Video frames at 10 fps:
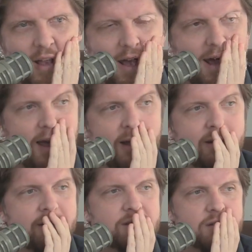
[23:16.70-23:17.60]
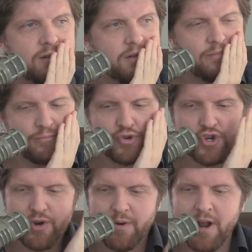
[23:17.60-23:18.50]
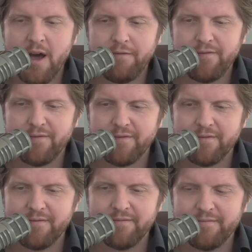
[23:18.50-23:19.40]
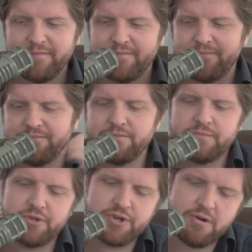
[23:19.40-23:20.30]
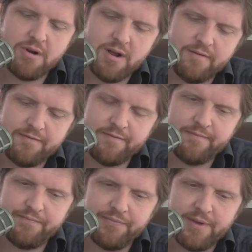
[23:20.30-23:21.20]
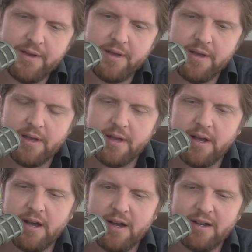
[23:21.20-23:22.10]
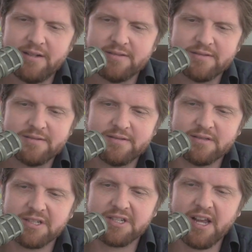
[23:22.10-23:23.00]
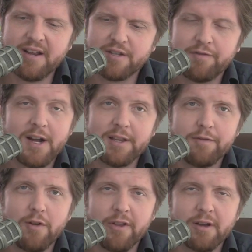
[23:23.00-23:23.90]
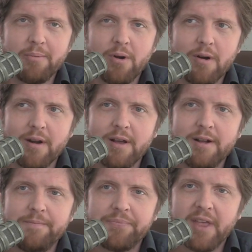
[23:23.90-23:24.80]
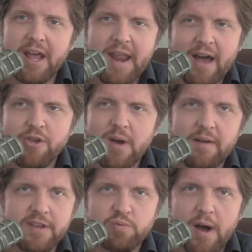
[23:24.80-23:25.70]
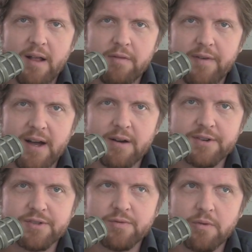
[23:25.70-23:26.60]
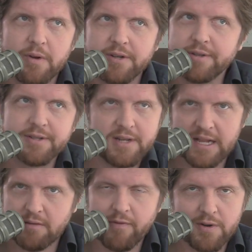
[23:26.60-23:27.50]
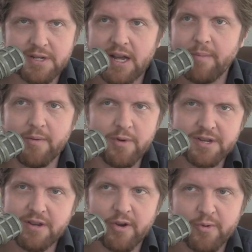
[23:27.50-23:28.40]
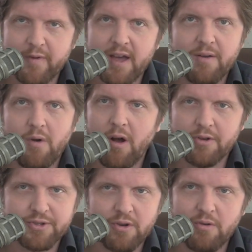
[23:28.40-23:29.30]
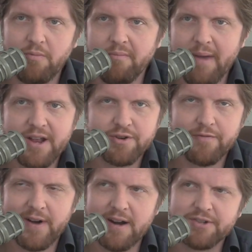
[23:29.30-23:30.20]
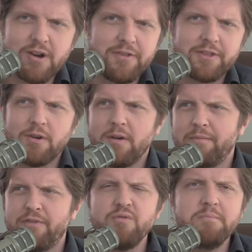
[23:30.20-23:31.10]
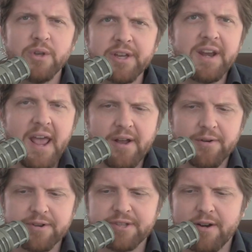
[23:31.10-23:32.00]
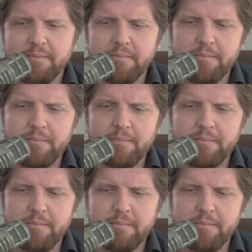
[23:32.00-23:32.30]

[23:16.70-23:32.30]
and sure enough, sure enough, uh, the state is finally falling apart, and now you have these wildfires which is not the first time. In recent years, we've had also major fires there. I think there are a few million acres that are